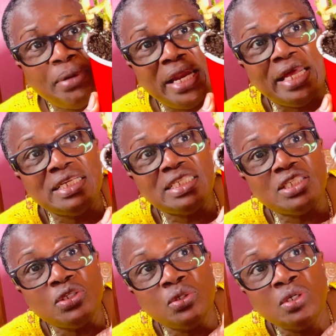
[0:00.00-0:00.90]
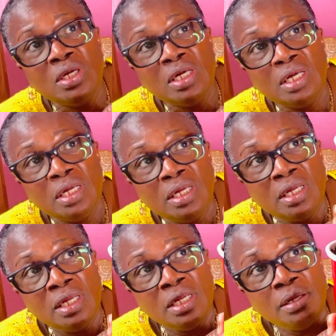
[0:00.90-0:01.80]
balance to,
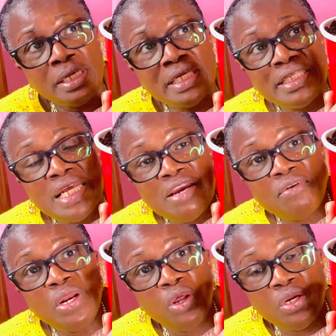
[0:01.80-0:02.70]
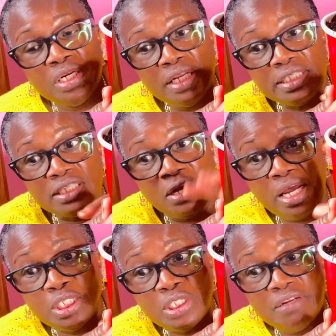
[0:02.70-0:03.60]
because here in London, so I
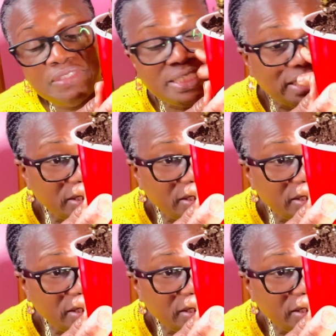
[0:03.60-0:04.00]
should have said,